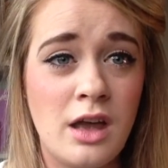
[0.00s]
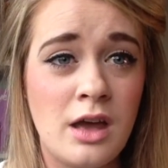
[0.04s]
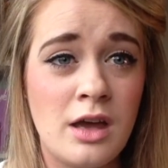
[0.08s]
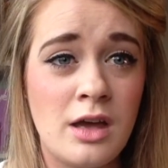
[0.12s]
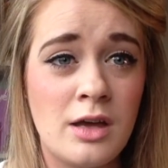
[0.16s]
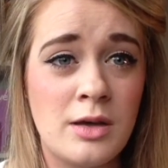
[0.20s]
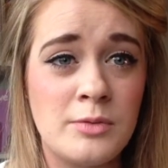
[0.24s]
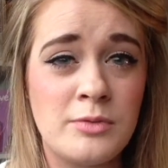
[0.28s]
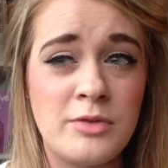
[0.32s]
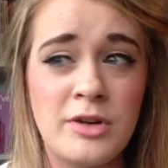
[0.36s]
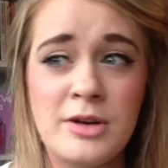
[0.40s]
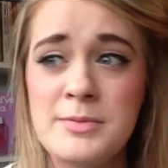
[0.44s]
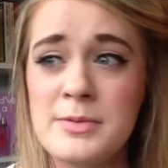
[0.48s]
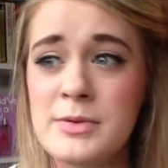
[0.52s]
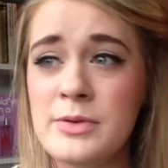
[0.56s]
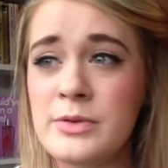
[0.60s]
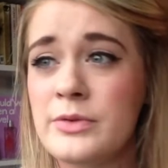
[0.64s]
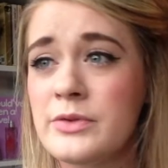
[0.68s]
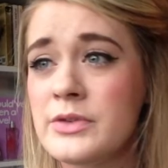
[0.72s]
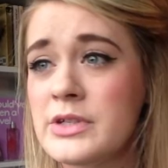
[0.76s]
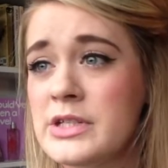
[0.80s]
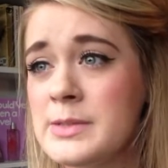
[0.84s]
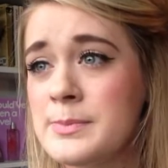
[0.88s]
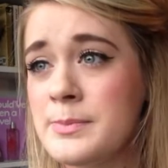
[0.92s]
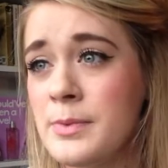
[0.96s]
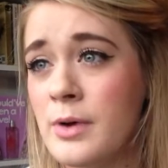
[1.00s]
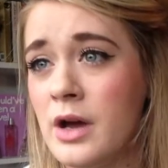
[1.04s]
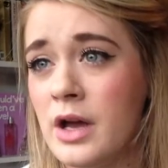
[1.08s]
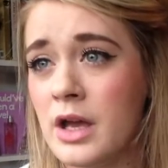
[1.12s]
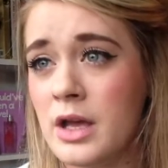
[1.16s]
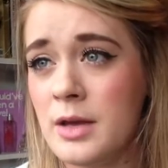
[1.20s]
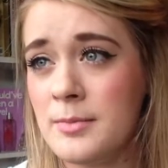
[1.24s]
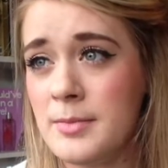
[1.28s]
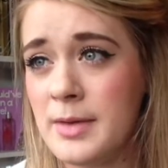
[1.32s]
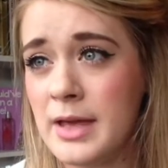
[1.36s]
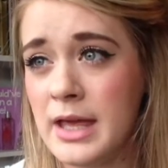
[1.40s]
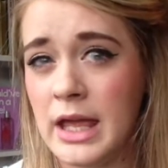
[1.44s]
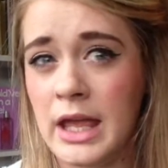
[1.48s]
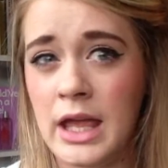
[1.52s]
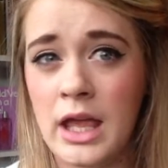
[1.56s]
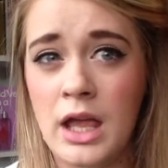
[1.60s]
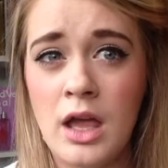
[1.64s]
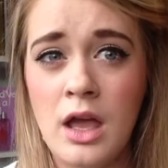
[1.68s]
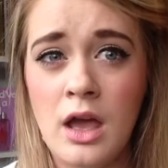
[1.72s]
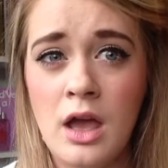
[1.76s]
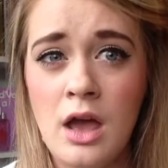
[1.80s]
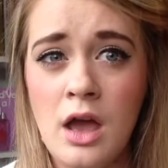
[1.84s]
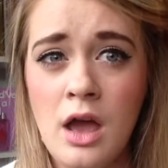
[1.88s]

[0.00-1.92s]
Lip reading: 5 people who inspire me.